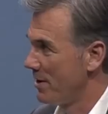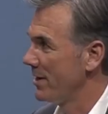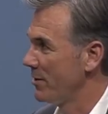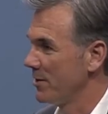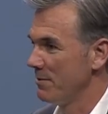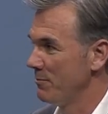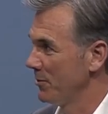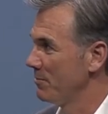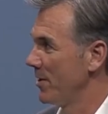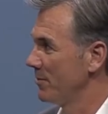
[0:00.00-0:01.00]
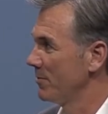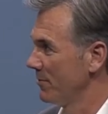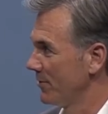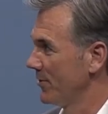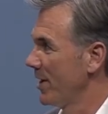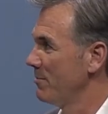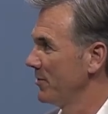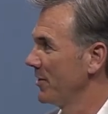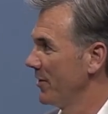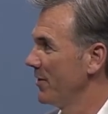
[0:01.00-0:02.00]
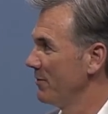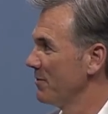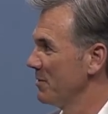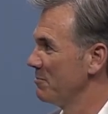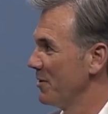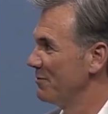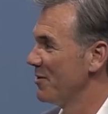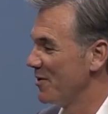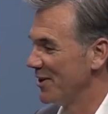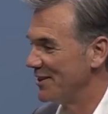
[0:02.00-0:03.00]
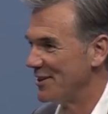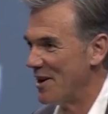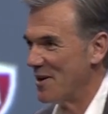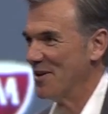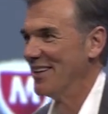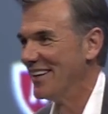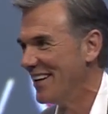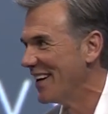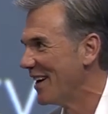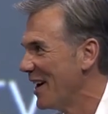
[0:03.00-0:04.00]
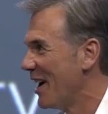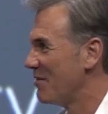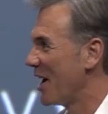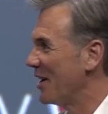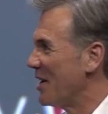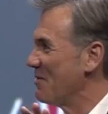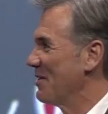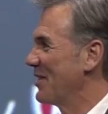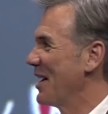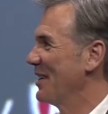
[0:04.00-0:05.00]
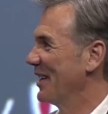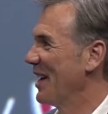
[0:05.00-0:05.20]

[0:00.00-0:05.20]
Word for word: I now going to be responsible for cybersecurity from this point forward? So Maybe. There's plenty enough, of jobs.